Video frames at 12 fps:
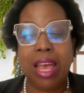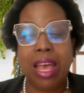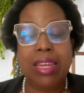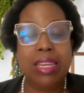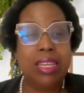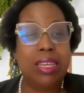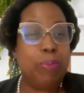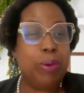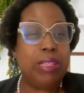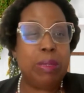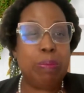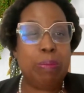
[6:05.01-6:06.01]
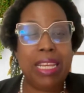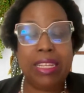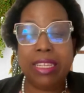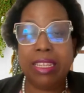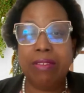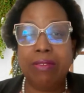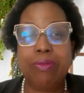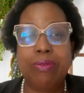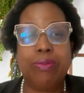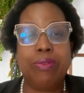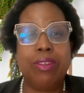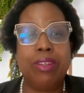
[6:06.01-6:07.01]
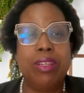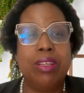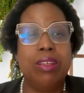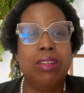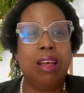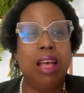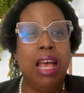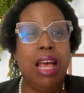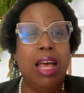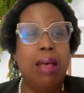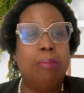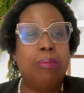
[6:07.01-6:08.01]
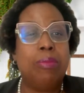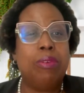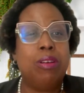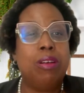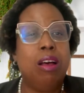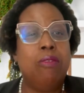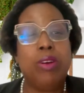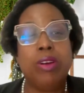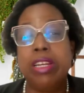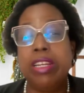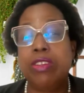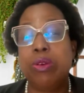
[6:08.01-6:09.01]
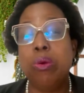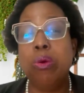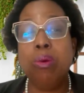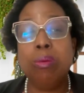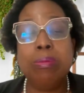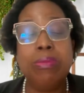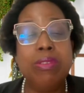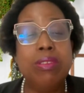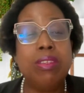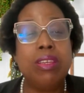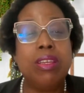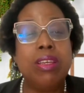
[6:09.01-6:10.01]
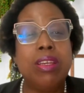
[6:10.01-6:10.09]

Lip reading: And in the perspective of Ernest Holmes,